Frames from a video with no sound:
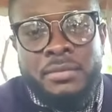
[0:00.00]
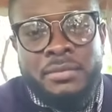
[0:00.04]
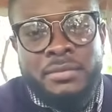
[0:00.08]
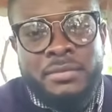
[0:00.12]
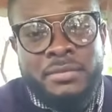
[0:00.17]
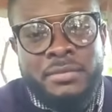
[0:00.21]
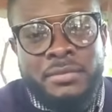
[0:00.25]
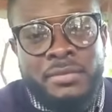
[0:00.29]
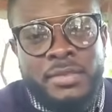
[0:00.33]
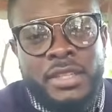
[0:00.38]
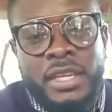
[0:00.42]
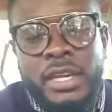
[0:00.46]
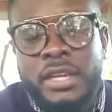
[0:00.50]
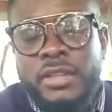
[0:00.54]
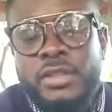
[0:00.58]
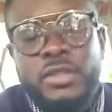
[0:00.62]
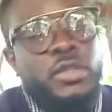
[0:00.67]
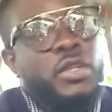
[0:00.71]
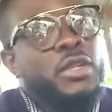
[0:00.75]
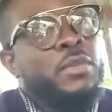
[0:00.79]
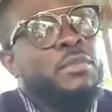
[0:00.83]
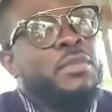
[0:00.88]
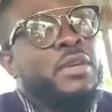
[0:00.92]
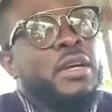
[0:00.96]

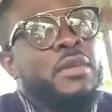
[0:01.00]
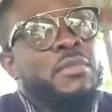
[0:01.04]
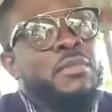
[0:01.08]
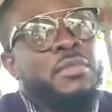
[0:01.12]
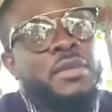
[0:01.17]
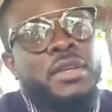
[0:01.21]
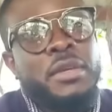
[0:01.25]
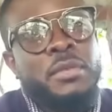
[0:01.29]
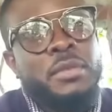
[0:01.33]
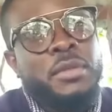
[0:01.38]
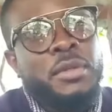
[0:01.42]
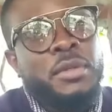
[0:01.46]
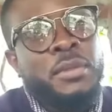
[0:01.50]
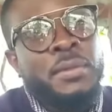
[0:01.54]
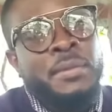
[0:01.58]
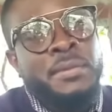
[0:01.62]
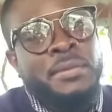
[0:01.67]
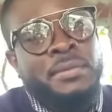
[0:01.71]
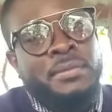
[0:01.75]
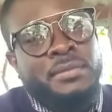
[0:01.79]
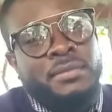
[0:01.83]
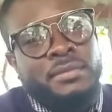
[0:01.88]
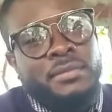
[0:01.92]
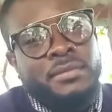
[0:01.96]
Never ever ever.
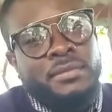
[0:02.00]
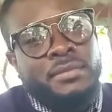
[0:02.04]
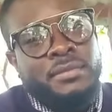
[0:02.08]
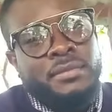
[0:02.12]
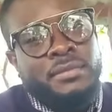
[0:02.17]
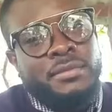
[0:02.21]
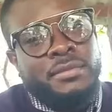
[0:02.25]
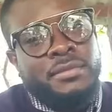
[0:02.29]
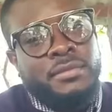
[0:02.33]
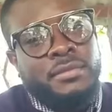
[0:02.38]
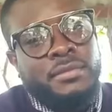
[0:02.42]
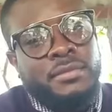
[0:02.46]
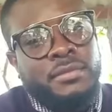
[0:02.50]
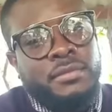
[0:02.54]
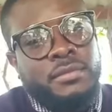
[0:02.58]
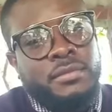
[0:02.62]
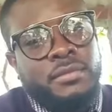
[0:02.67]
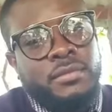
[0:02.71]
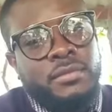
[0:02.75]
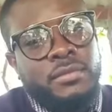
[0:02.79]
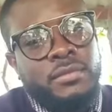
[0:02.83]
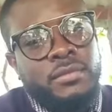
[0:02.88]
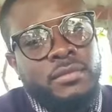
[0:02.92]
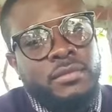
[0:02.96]
And him
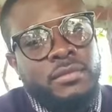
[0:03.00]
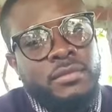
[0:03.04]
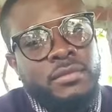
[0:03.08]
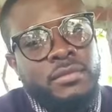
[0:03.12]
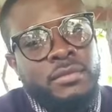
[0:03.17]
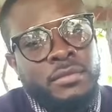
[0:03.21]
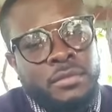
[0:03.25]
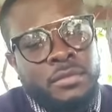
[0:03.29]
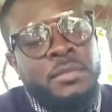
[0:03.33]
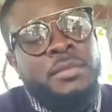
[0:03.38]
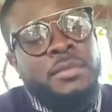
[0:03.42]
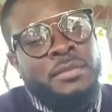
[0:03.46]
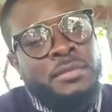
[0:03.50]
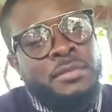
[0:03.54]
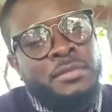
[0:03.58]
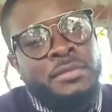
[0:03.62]
jovial.